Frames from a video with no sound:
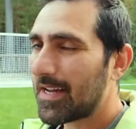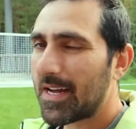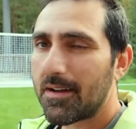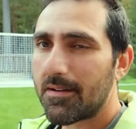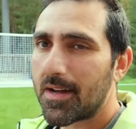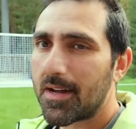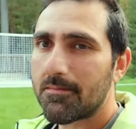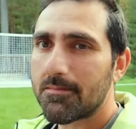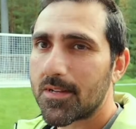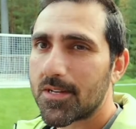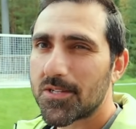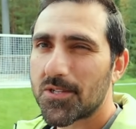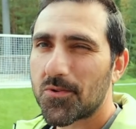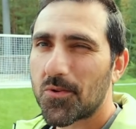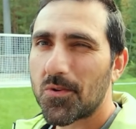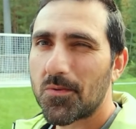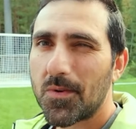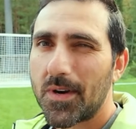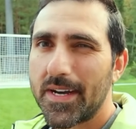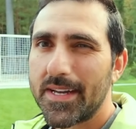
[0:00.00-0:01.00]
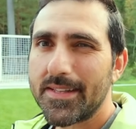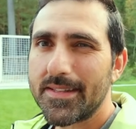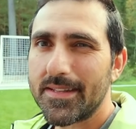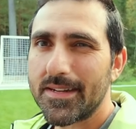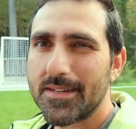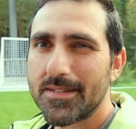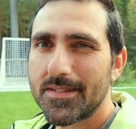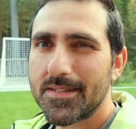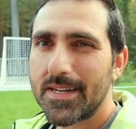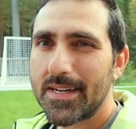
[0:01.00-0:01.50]
I'm not sure why it
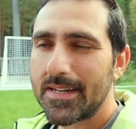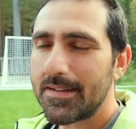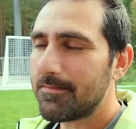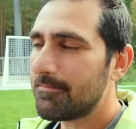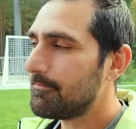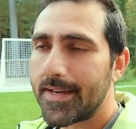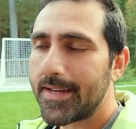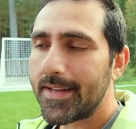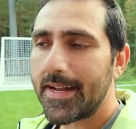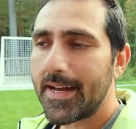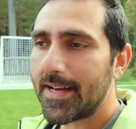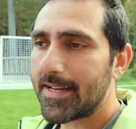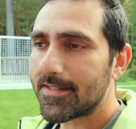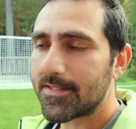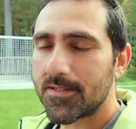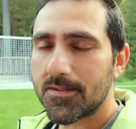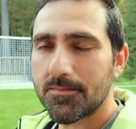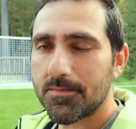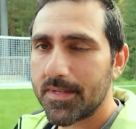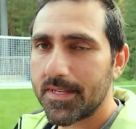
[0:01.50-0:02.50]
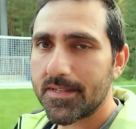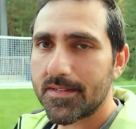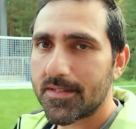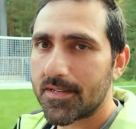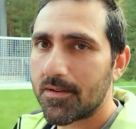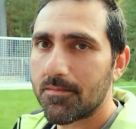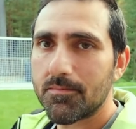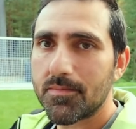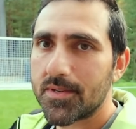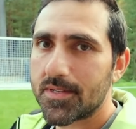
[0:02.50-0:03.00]
does that. It has to be
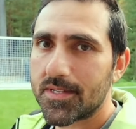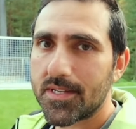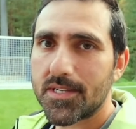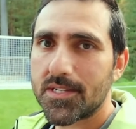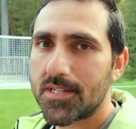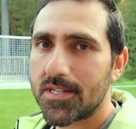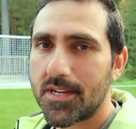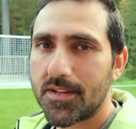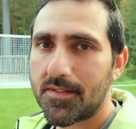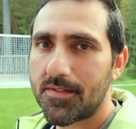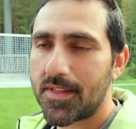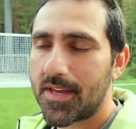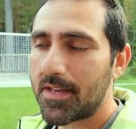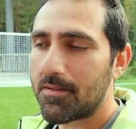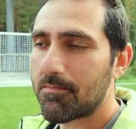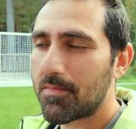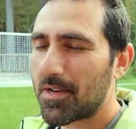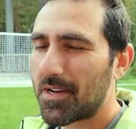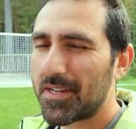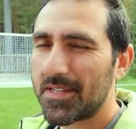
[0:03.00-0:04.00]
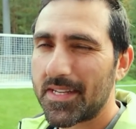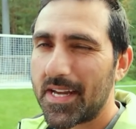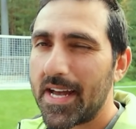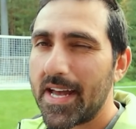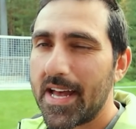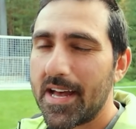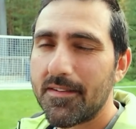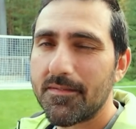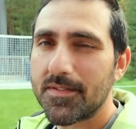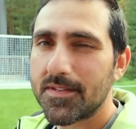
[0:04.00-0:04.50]
some positioning thing, because I
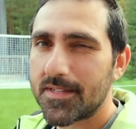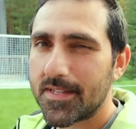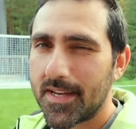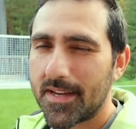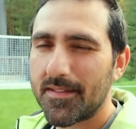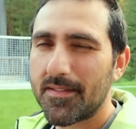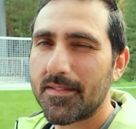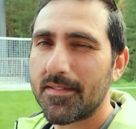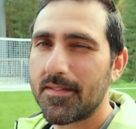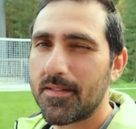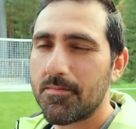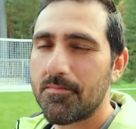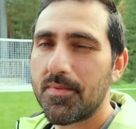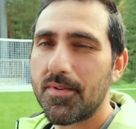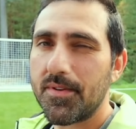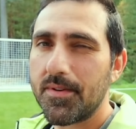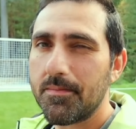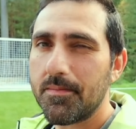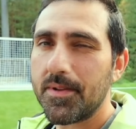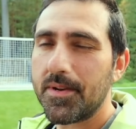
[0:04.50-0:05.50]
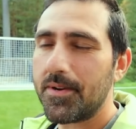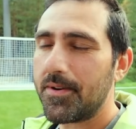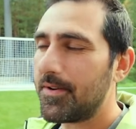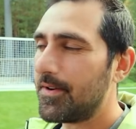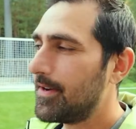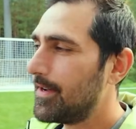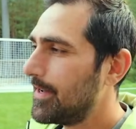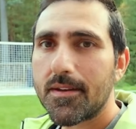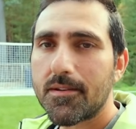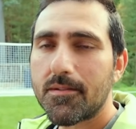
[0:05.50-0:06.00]
have set the
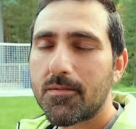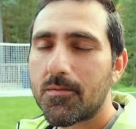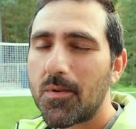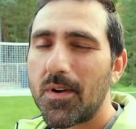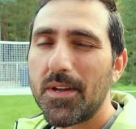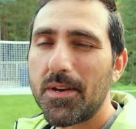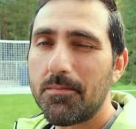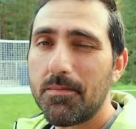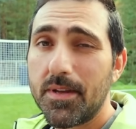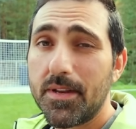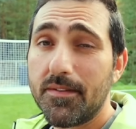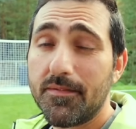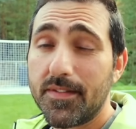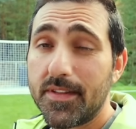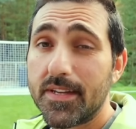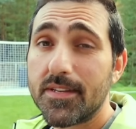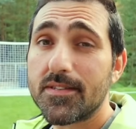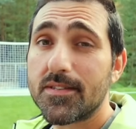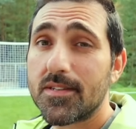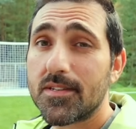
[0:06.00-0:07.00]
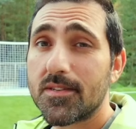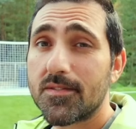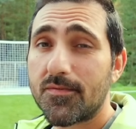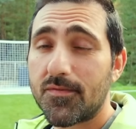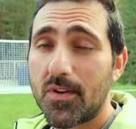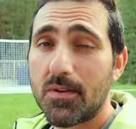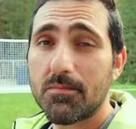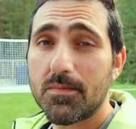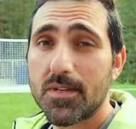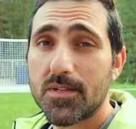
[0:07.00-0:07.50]
perimeter quite a bit of distance
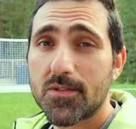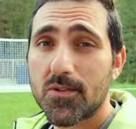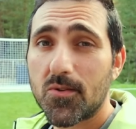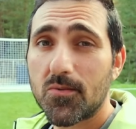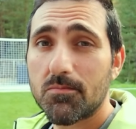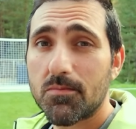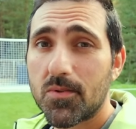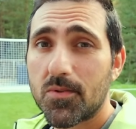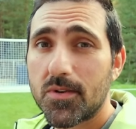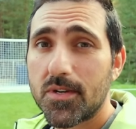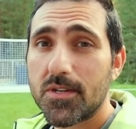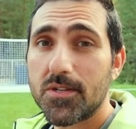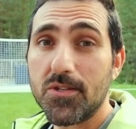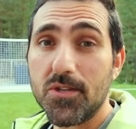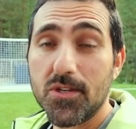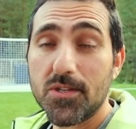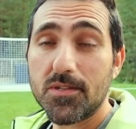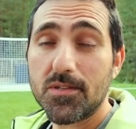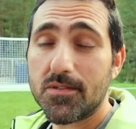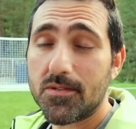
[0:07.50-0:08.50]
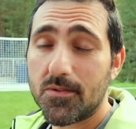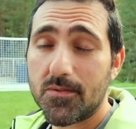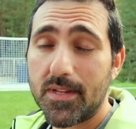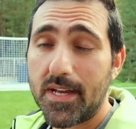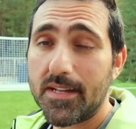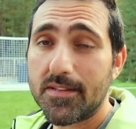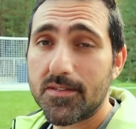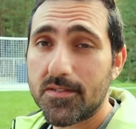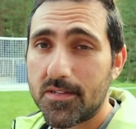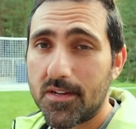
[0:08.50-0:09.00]
from the stone border just so
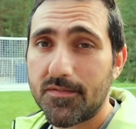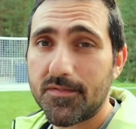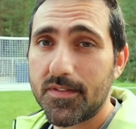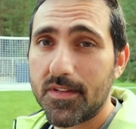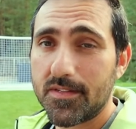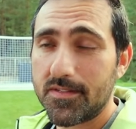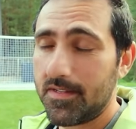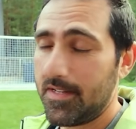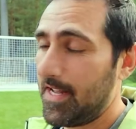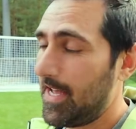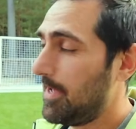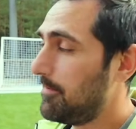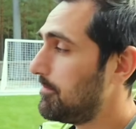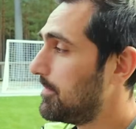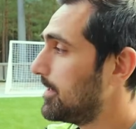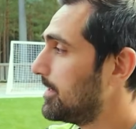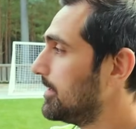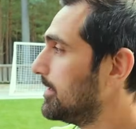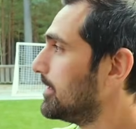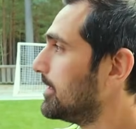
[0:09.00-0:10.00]
that stuff doesn't happen.